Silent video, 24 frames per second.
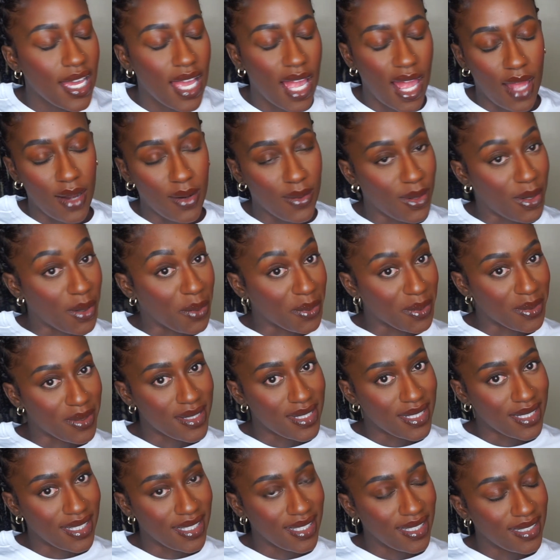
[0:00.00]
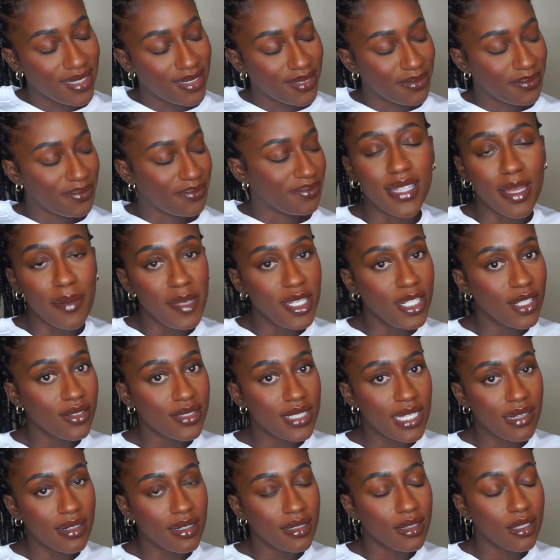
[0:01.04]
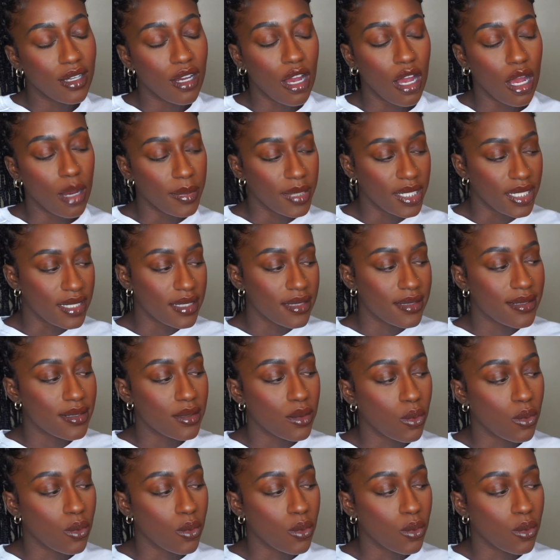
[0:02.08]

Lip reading: I don't know, we'll see. Let me know down in the comments,